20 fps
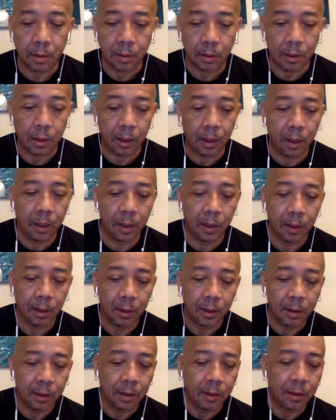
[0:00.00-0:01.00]

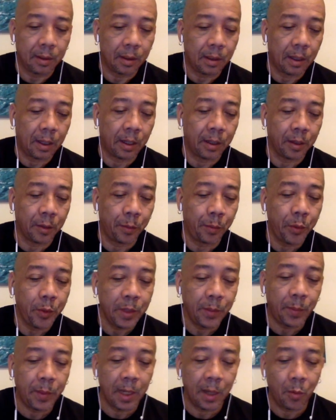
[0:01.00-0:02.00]
and the
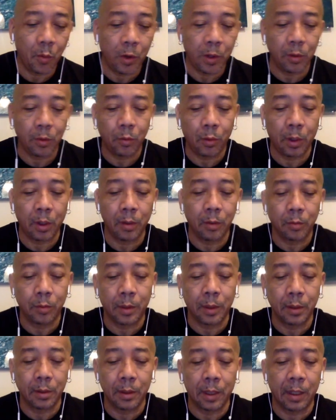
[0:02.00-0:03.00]
people that were, were, were
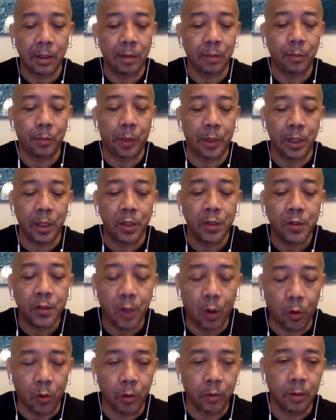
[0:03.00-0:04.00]
like on your
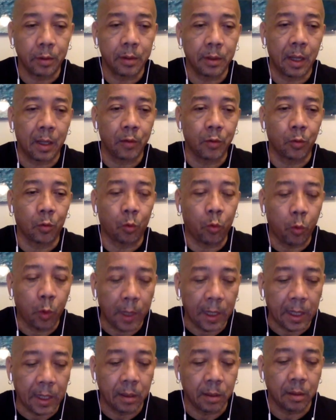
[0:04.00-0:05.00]
sound not
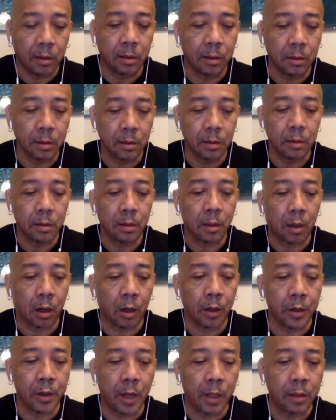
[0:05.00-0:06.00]
willing or
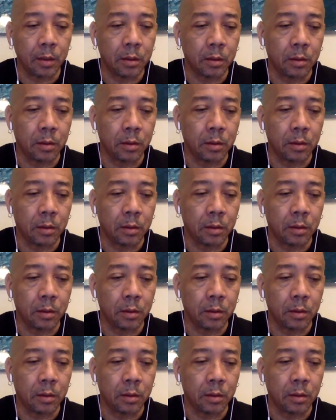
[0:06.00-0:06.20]
not